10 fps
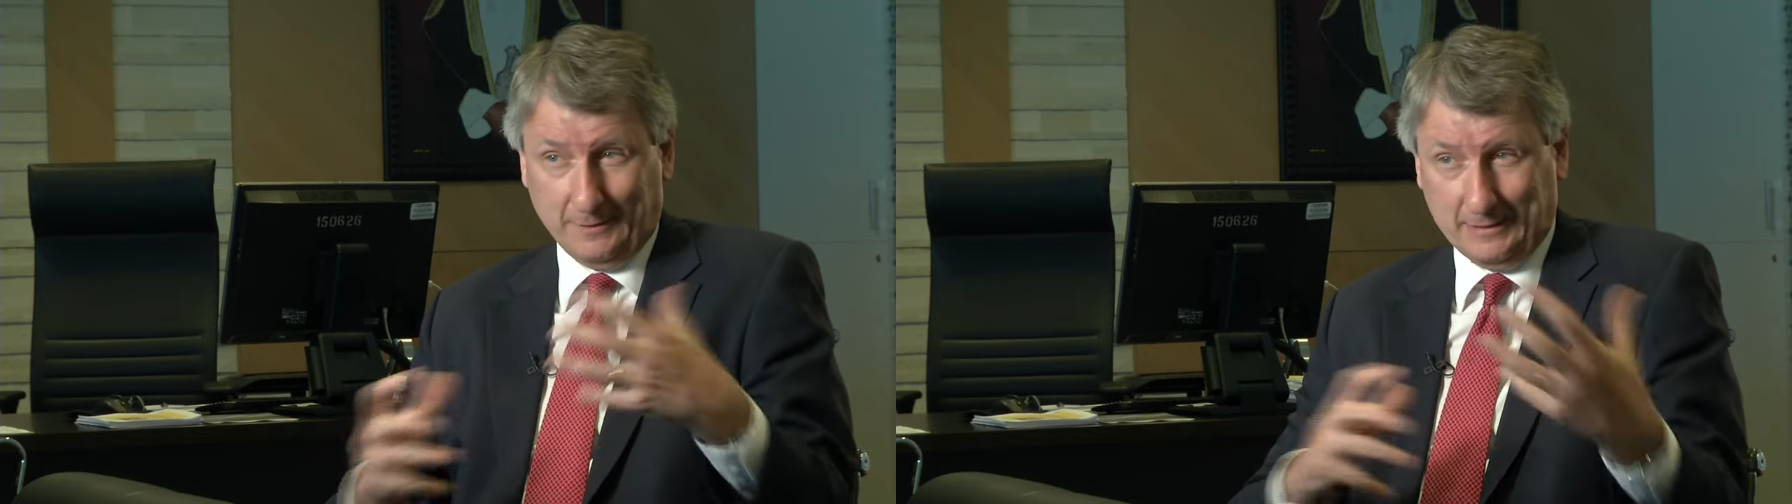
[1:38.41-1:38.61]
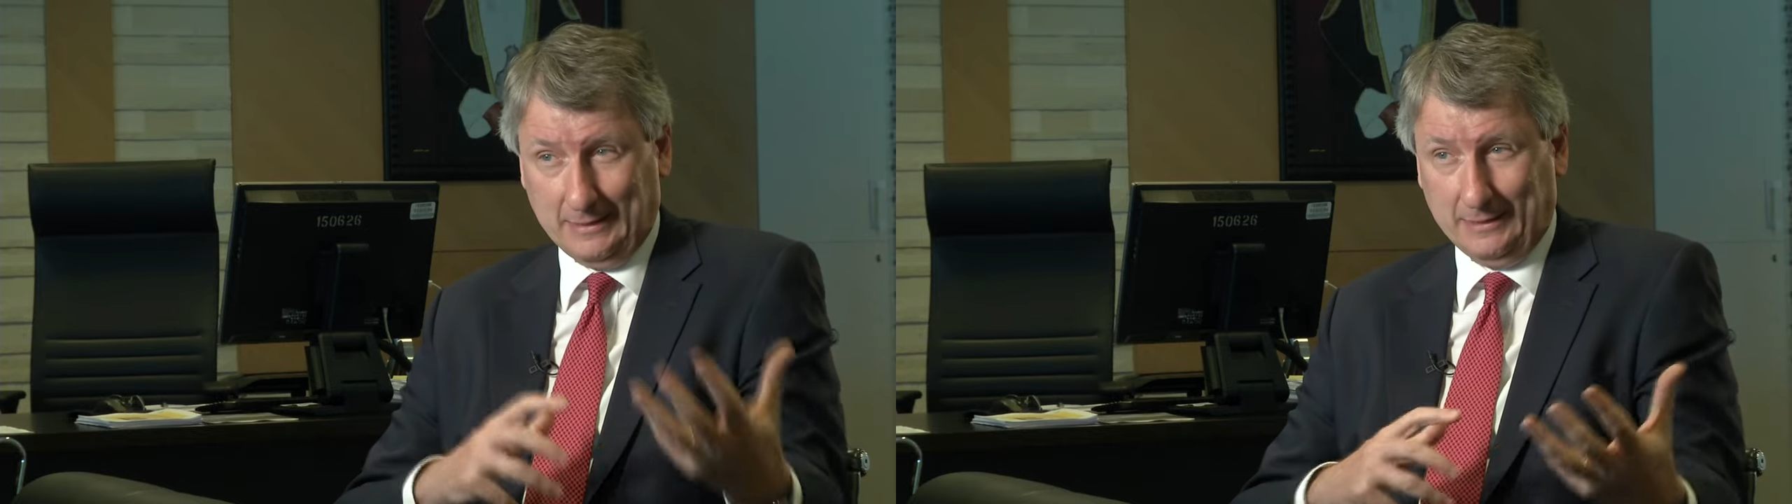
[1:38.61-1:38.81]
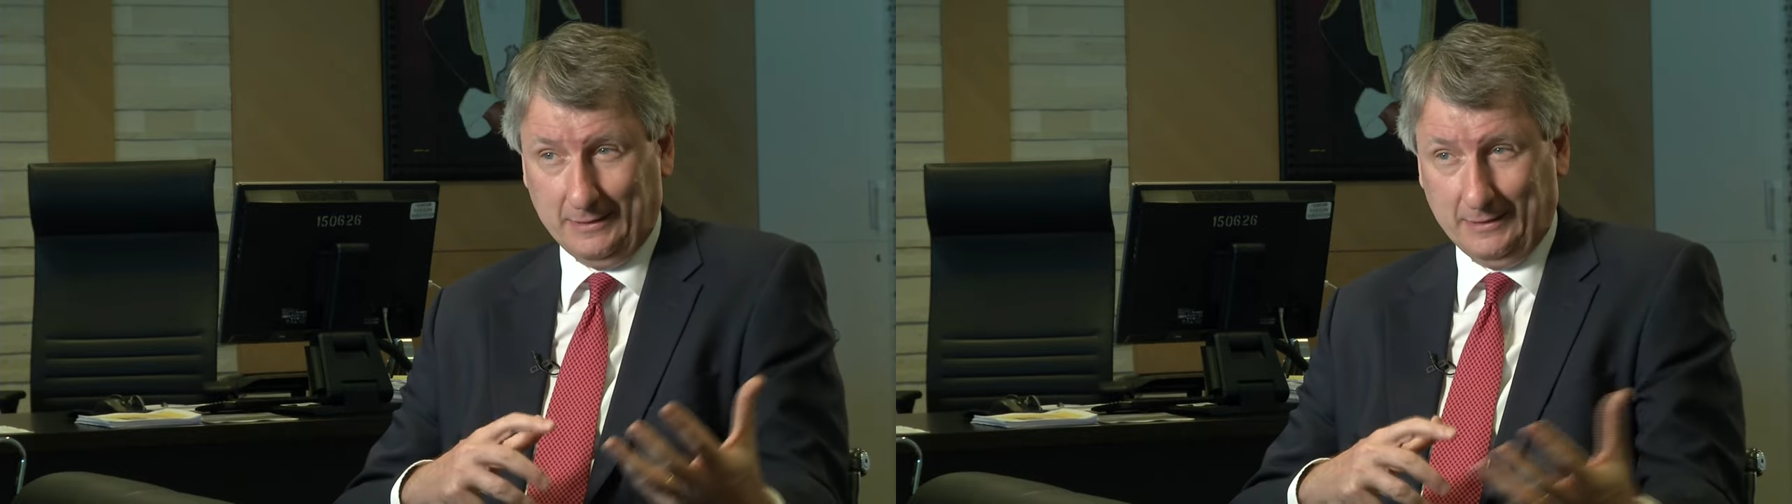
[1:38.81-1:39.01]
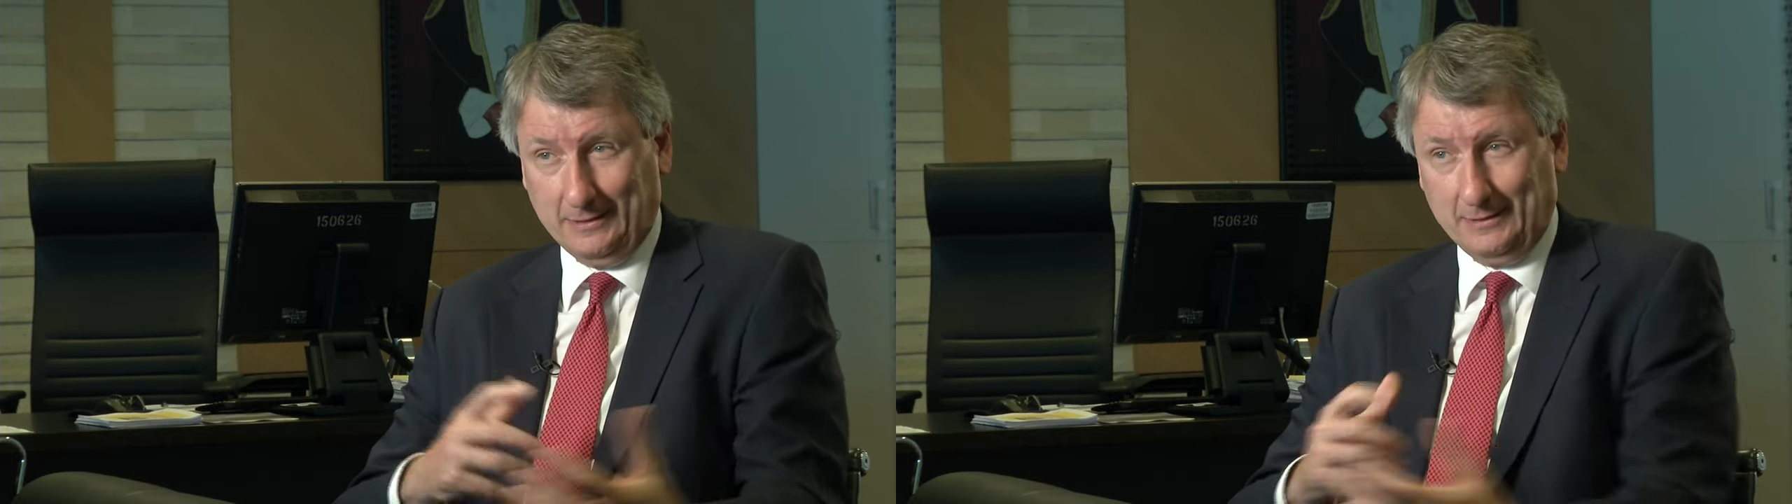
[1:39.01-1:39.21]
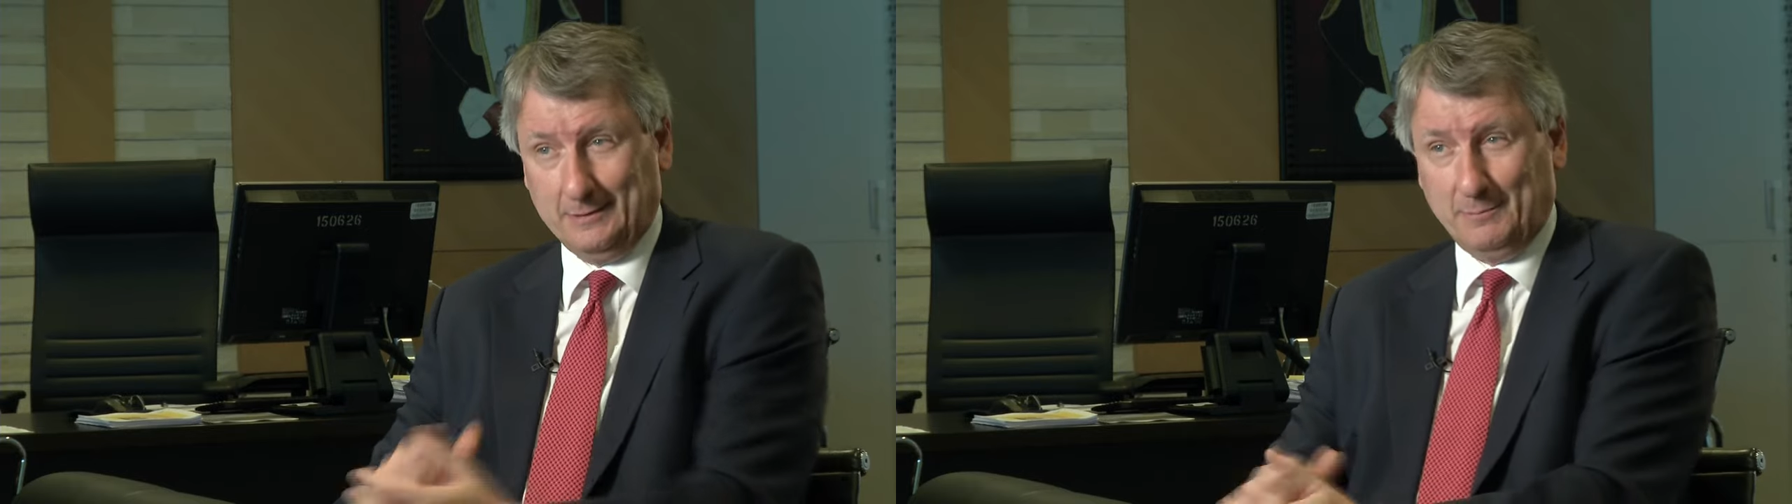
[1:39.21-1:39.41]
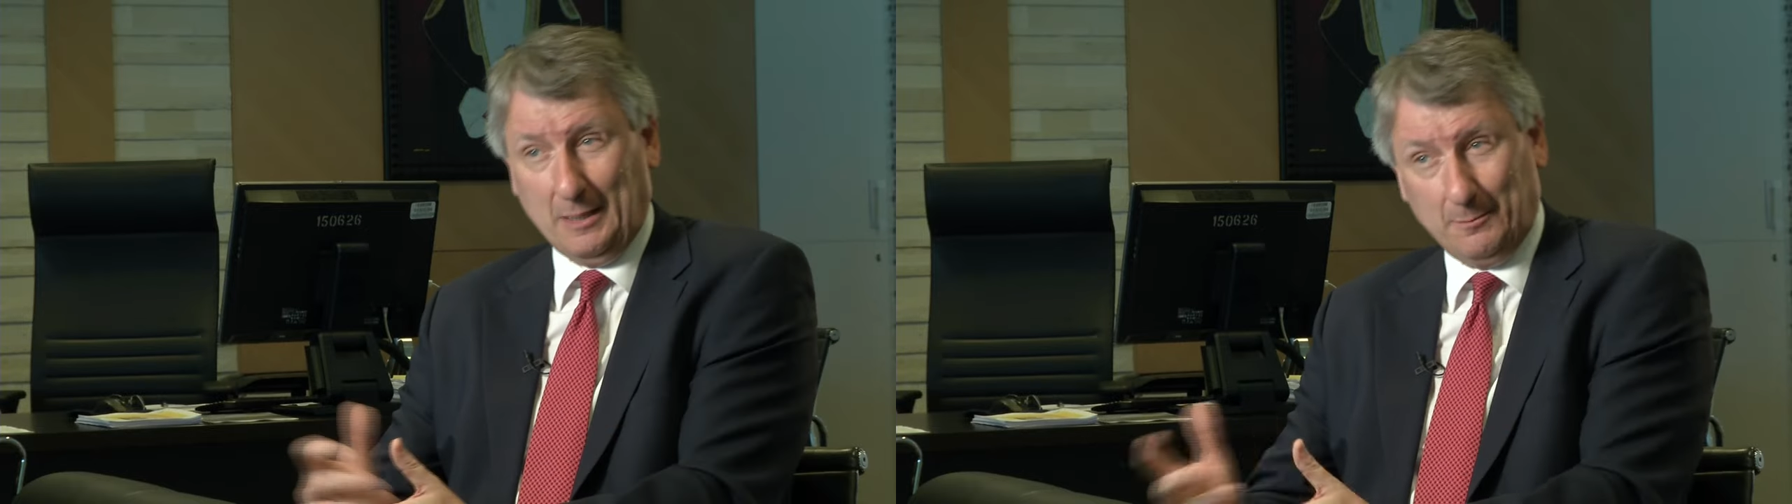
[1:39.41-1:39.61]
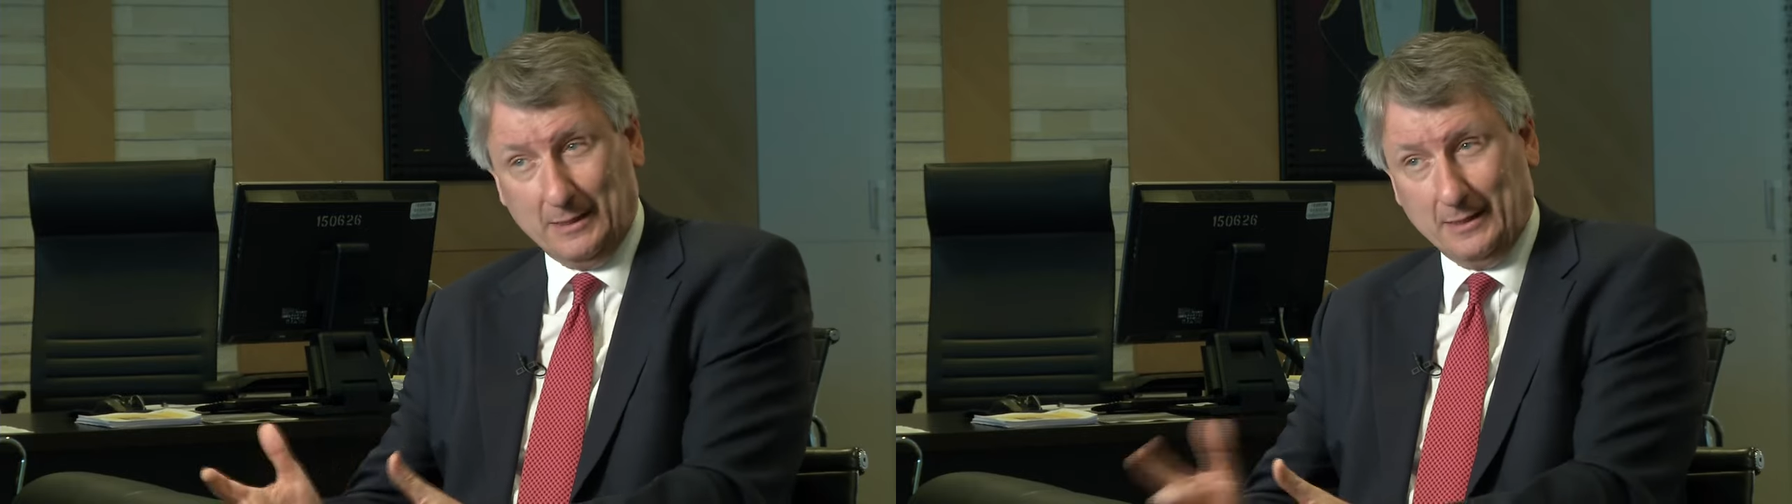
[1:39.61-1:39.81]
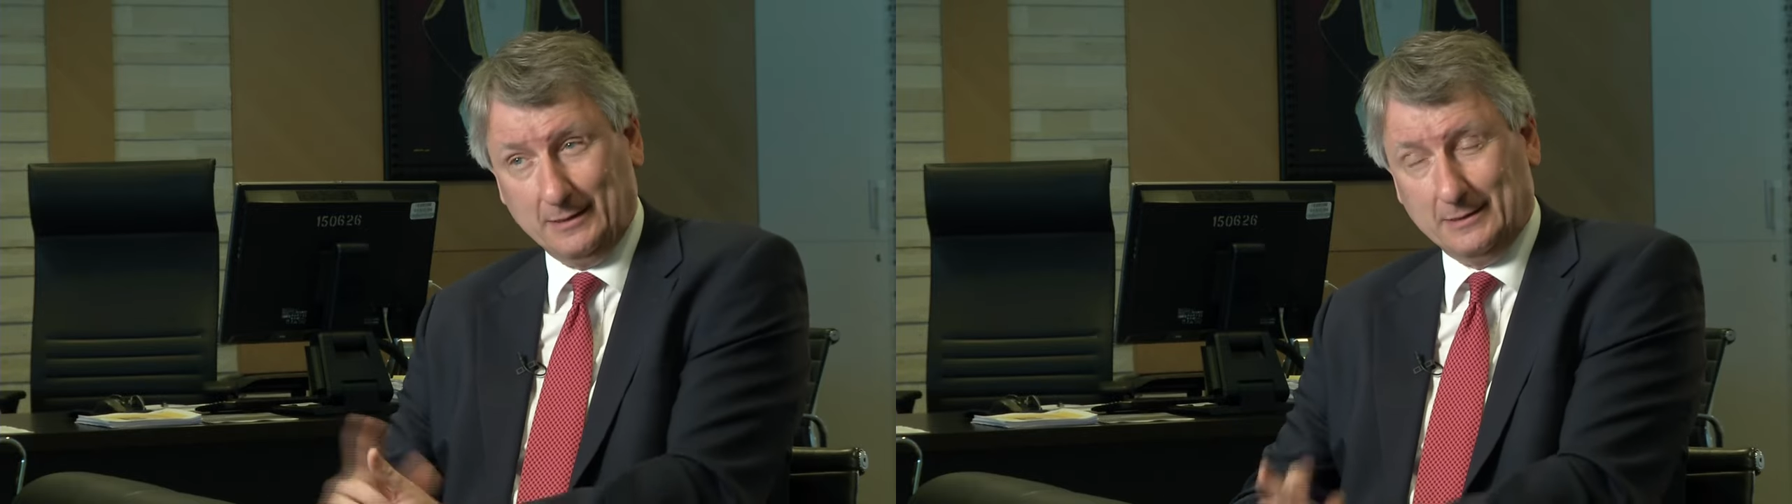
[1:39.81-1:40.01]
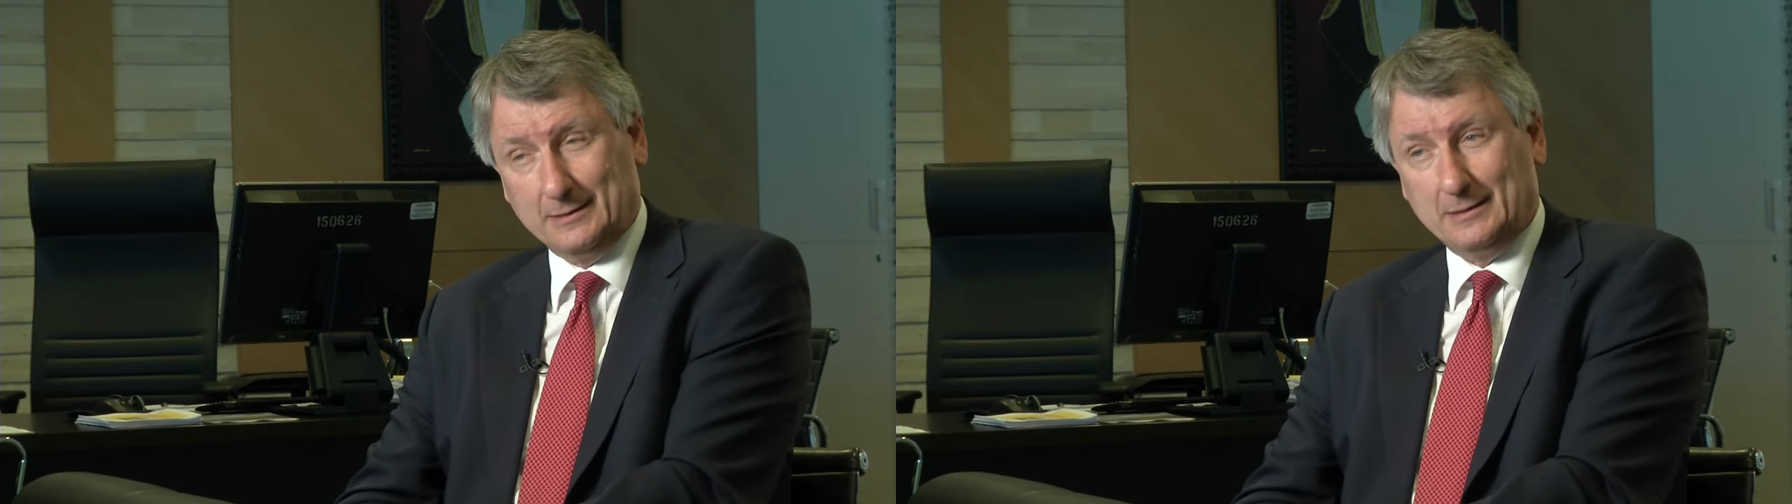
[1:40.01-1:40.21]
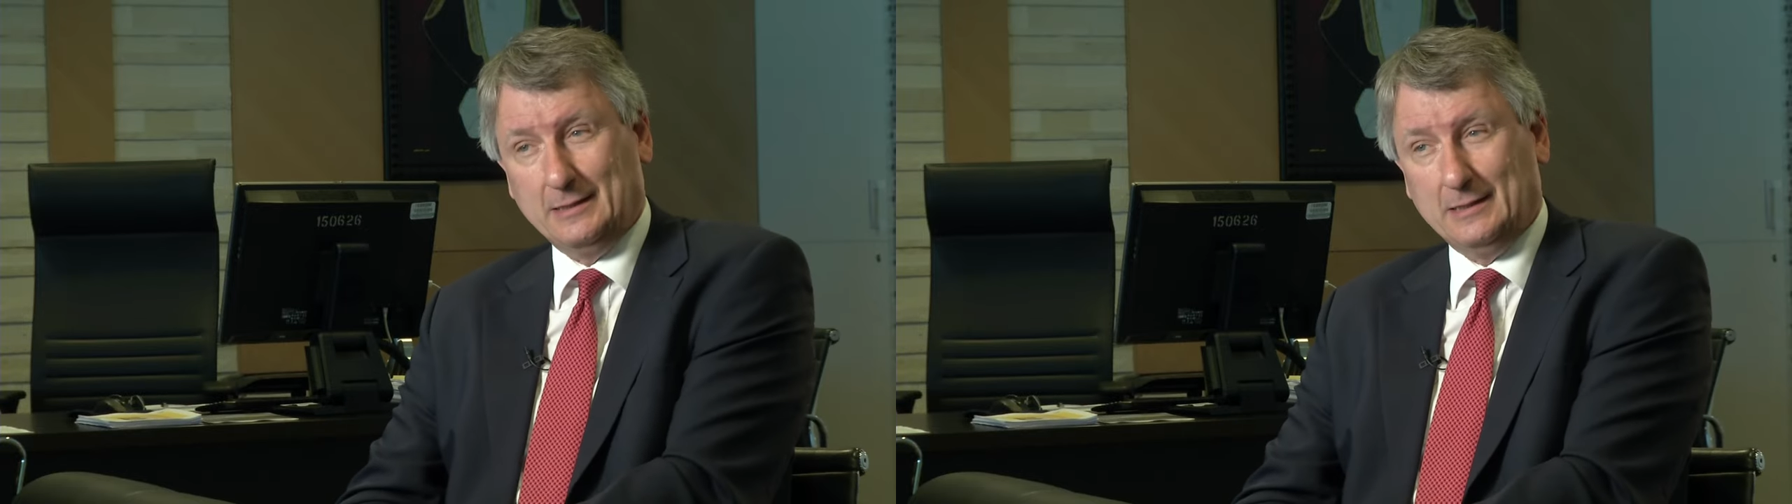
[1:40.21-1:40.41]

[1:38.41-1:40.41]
facilities, pipelines,